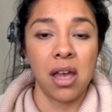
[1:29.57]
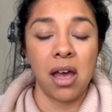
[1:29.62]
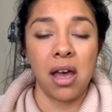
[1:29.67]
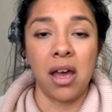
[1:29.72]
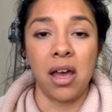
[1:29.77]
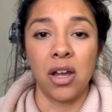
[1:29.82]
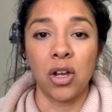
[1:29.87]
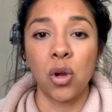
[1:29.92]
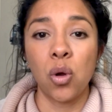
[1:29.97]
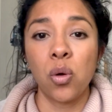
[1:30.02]

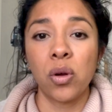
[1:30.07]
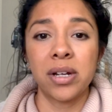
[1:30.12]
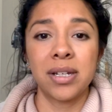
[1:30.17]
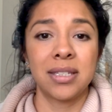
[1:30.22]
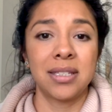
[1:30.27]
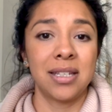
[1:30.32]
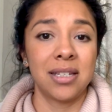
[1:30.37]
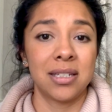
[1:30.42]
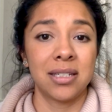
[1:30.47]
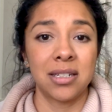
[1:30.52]
uh, court
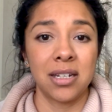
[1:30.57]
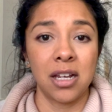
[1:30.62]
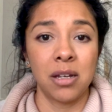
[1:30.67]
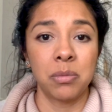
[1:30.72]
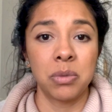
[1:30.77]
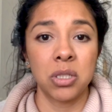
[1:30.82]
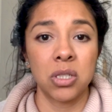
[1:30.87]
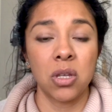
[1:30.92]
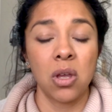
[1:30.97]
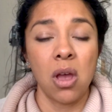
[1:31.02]

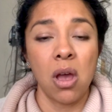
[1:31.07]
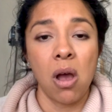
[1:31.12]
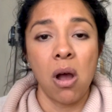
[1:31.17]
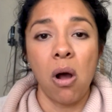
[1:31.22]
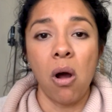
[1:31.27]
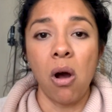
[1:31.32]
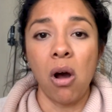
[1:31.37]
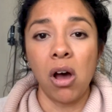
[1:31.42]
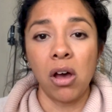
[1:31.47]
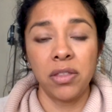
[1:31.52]
systems,
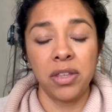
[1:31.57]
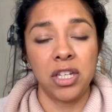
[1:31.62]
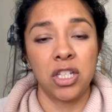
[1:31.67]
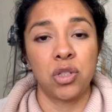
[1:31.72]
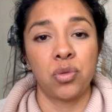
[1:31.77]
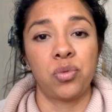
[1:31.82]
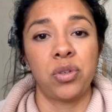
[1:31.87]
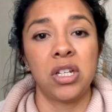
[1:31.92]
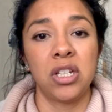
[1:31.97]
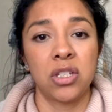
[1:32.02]
all
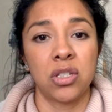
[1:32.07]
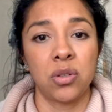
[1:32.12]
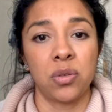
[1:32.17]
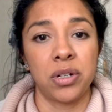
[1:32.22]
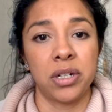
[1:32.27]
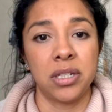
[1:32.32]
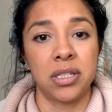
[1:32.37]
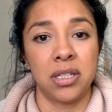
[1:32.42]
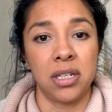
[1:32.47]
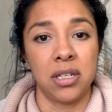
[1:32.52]
these
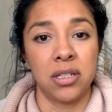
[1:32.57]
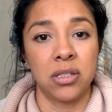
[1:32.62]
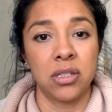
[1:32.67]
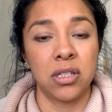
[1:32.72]
resources.